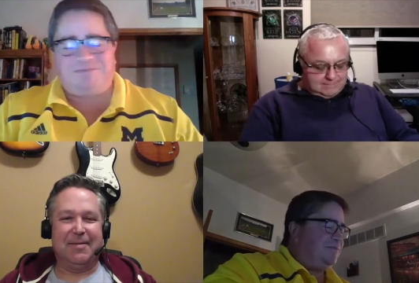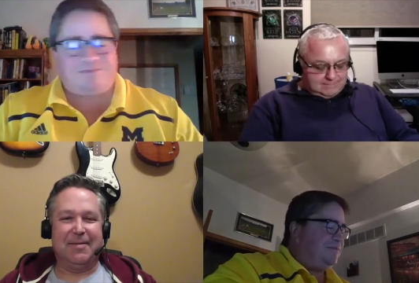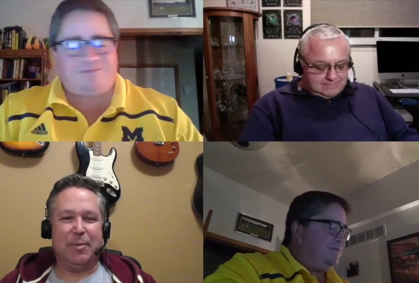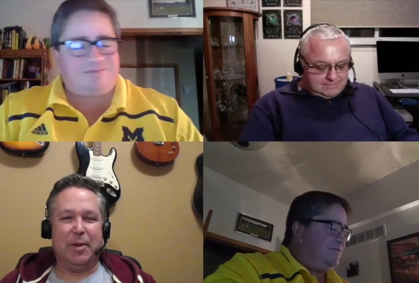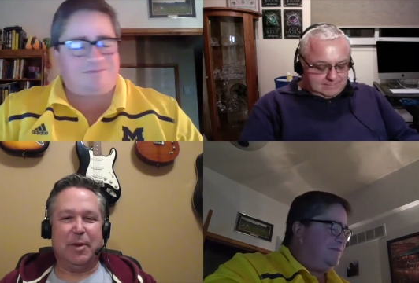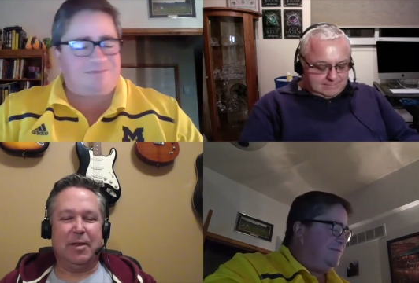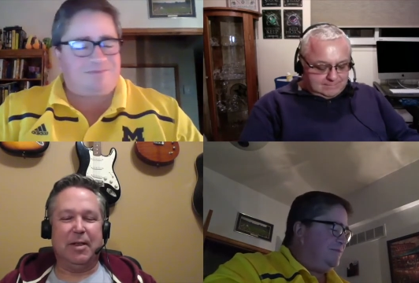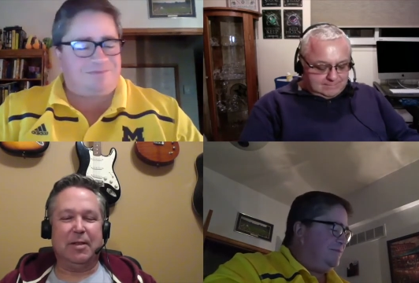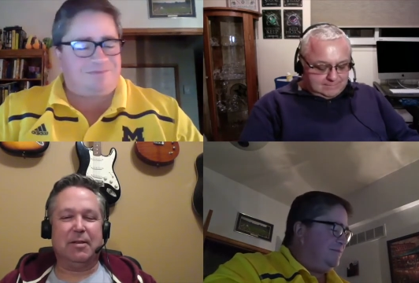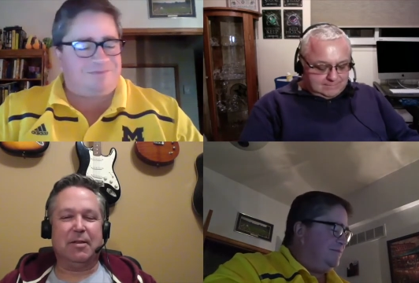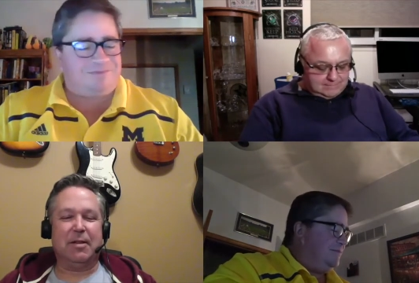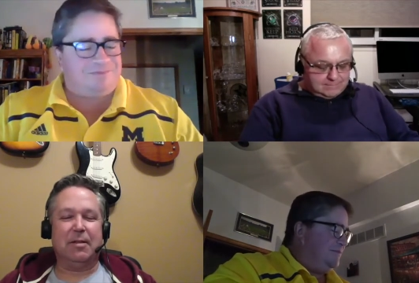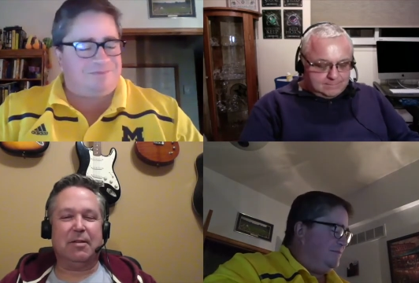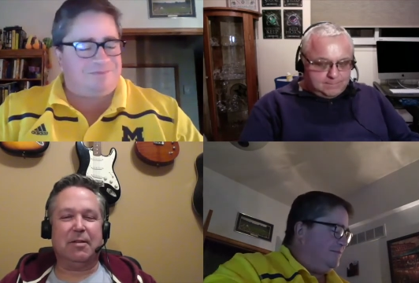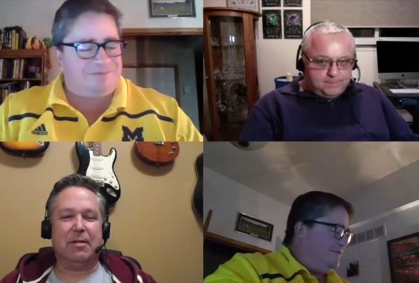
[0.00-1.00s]
Speaker 1: But it's
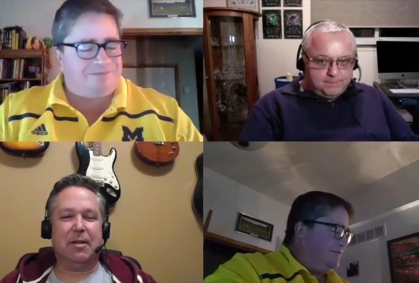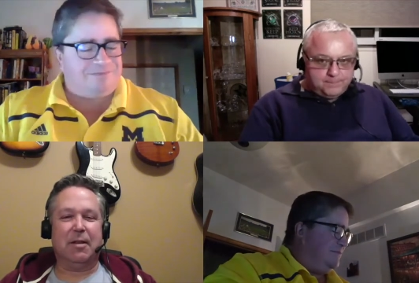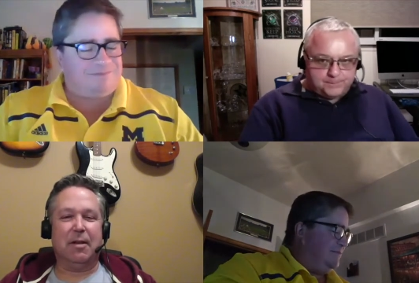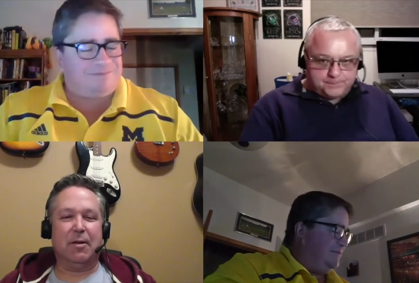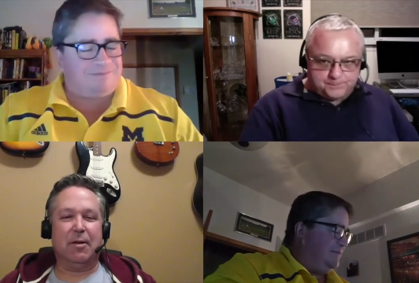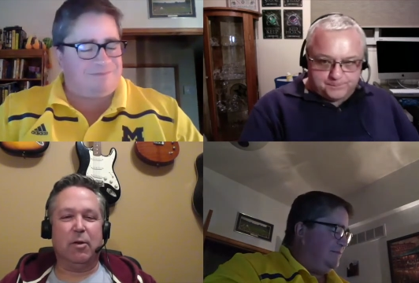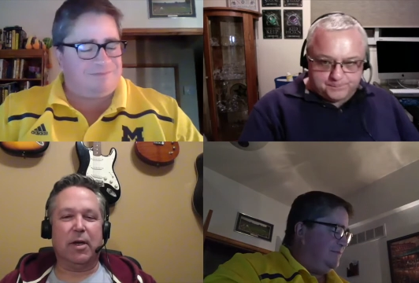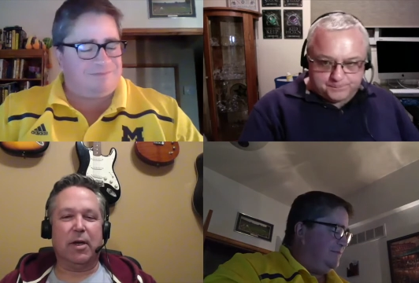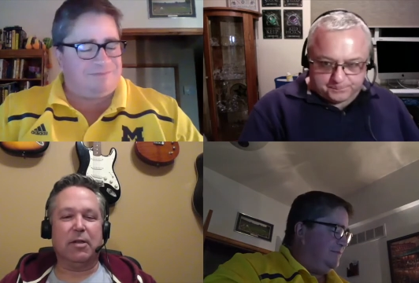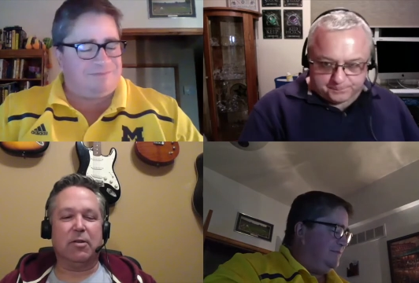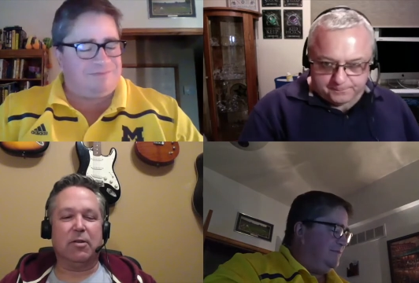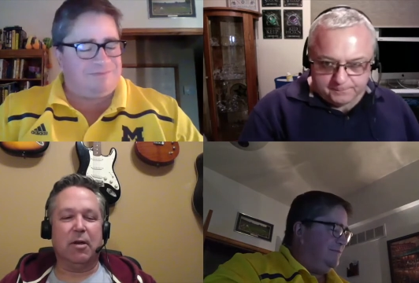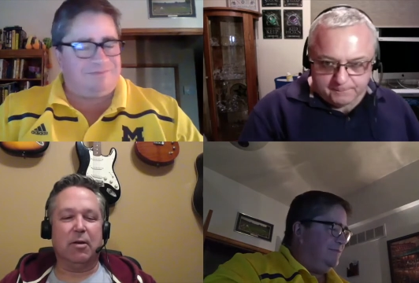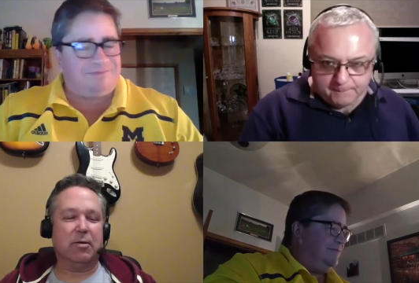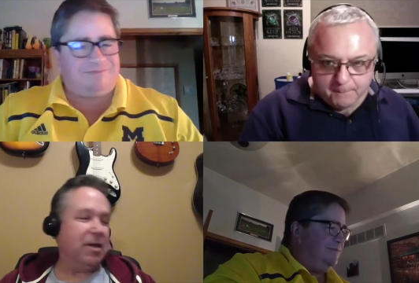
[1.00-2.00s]
it's uh, okay
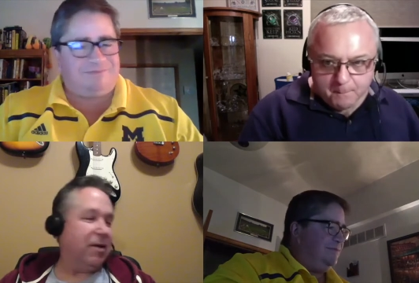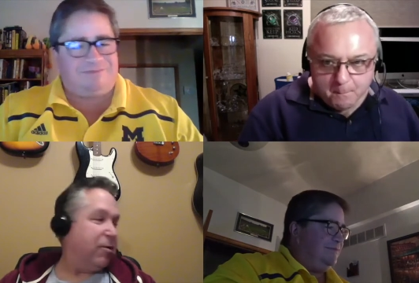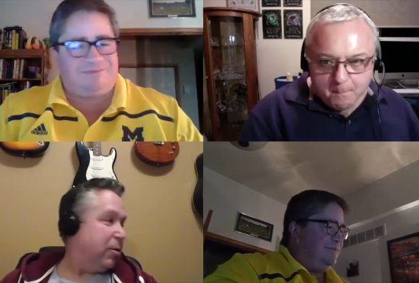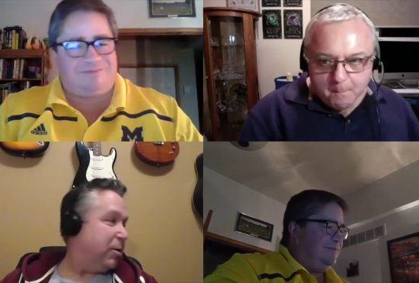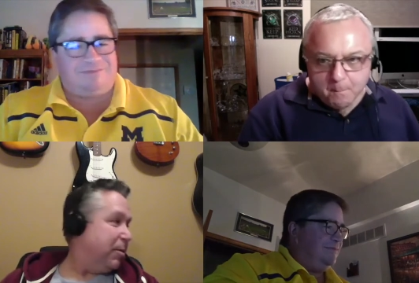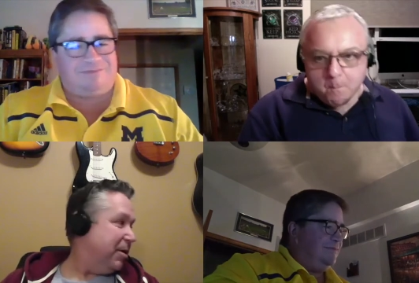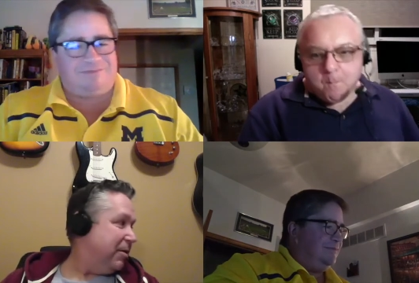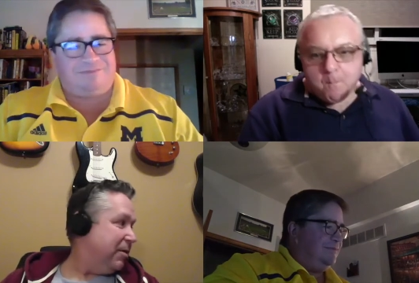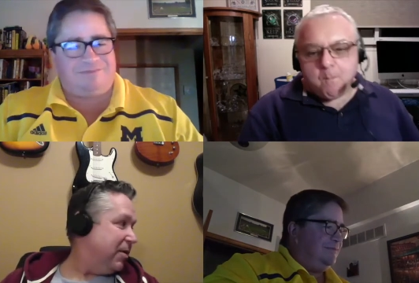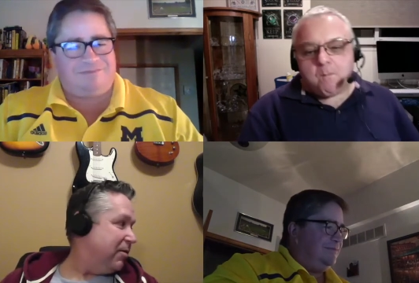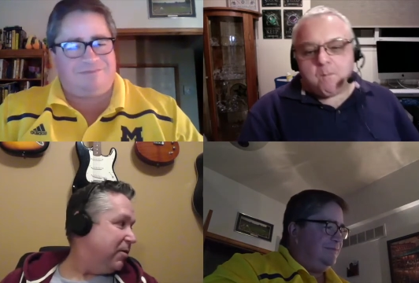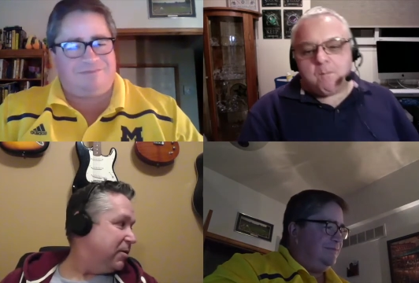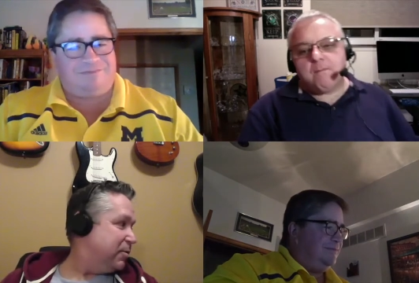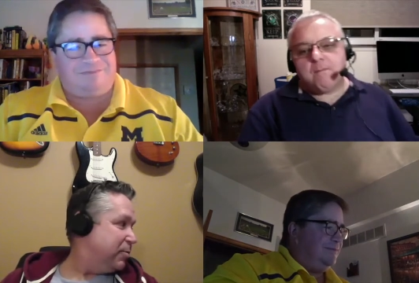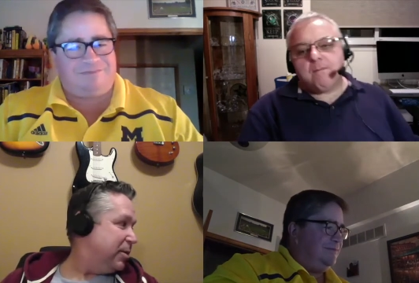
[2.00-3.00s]
song. was never one of my
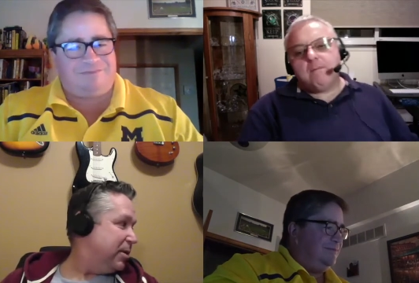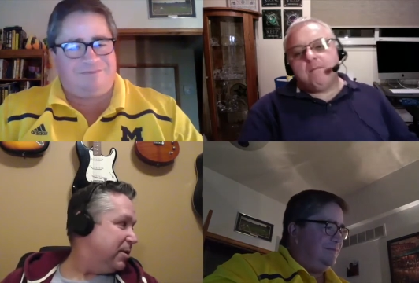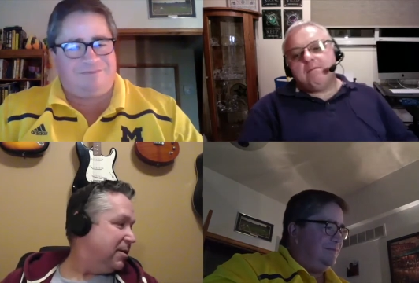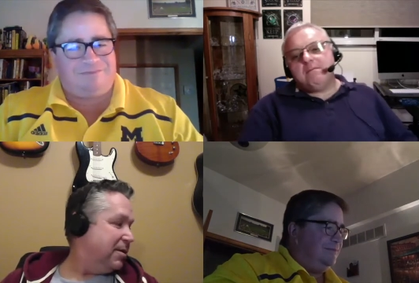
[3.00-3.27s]
favorites, but